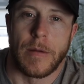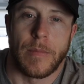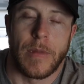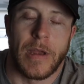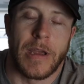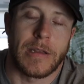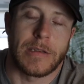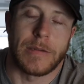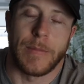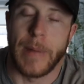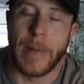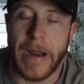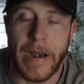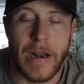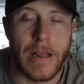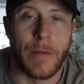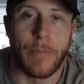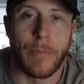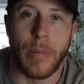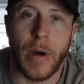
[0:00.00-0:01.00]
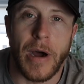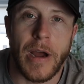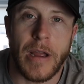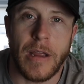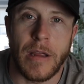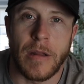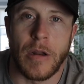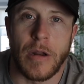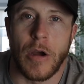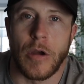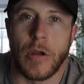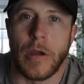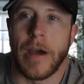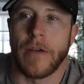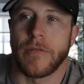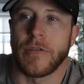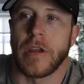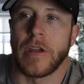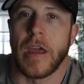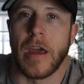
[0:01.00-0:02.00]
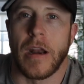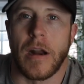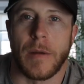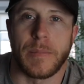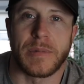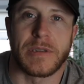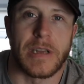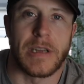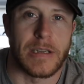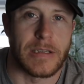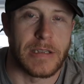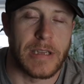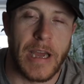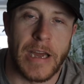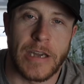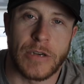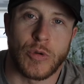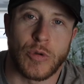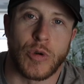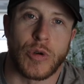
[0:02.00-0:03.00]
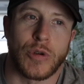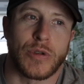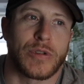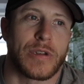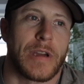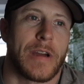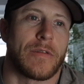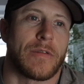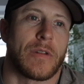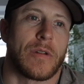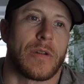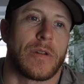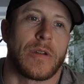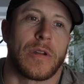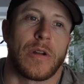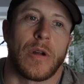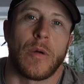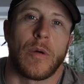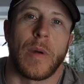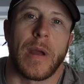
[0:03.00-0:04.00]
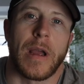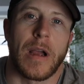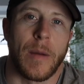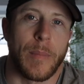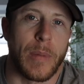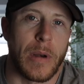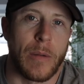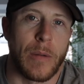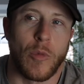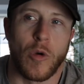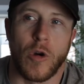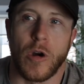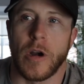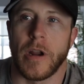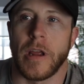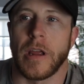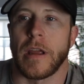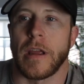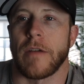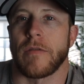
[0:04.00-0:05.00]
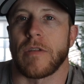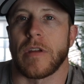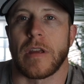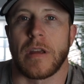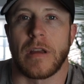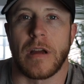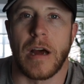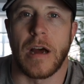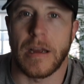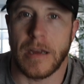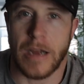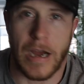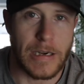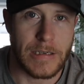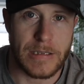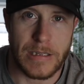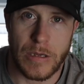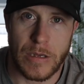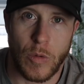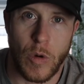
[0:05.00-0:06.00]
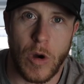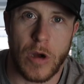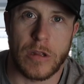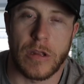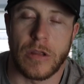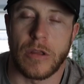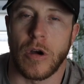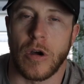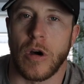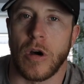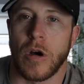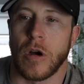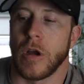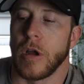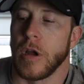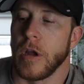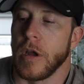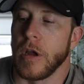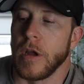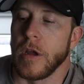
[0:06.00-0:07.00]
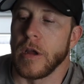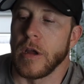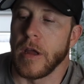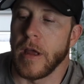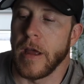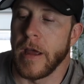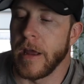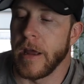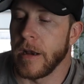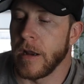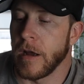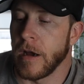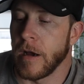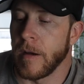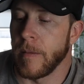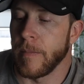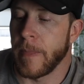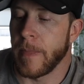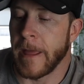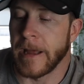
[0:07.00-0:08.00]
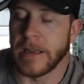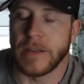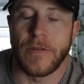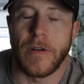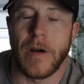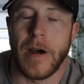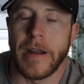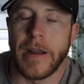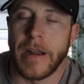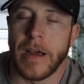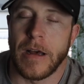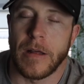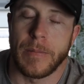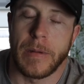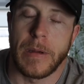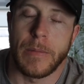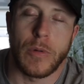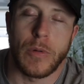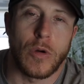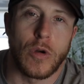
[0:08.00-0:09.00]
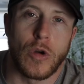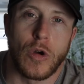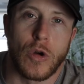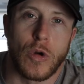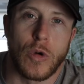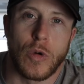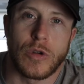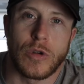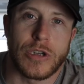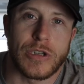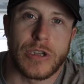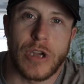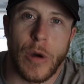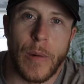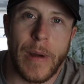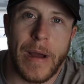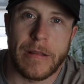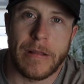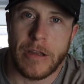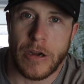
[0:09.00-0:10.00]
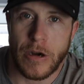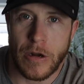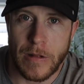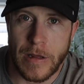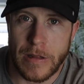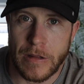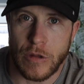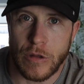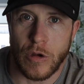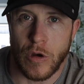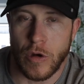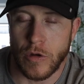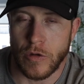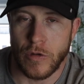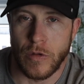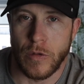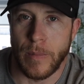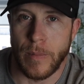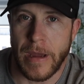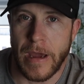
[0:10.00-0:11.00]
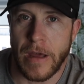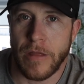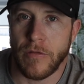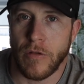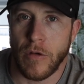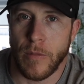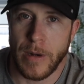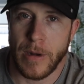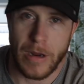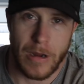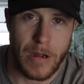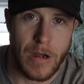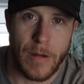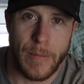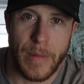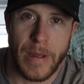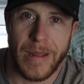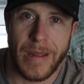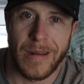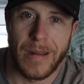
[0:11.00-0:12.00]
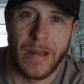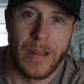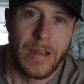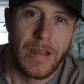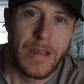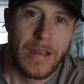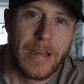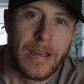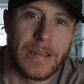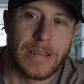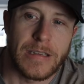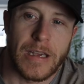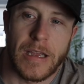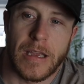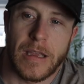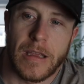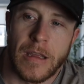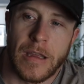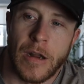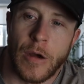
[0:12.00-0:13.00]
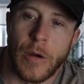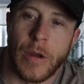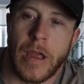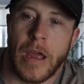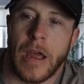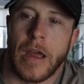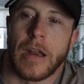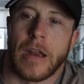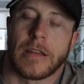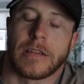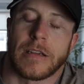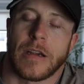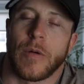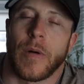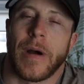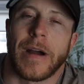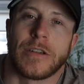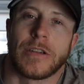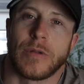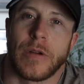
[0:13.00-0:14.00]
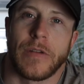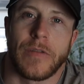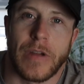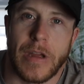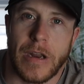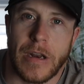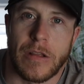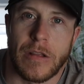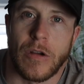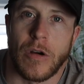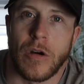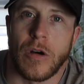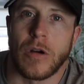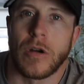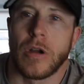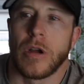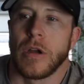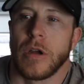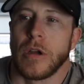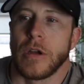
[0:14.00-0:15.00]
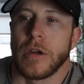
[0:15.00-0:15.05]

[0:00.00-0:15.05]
It's a pain in the butt. You know, you have to get up, set schedules, you have to, you know, wake up in the morning, you have to constantly walk the dog, and that's fine. Now, people who just go out there to let the dog do the bathroom and then come in, it's like, you know, again, it's like, why'd you even get a dog?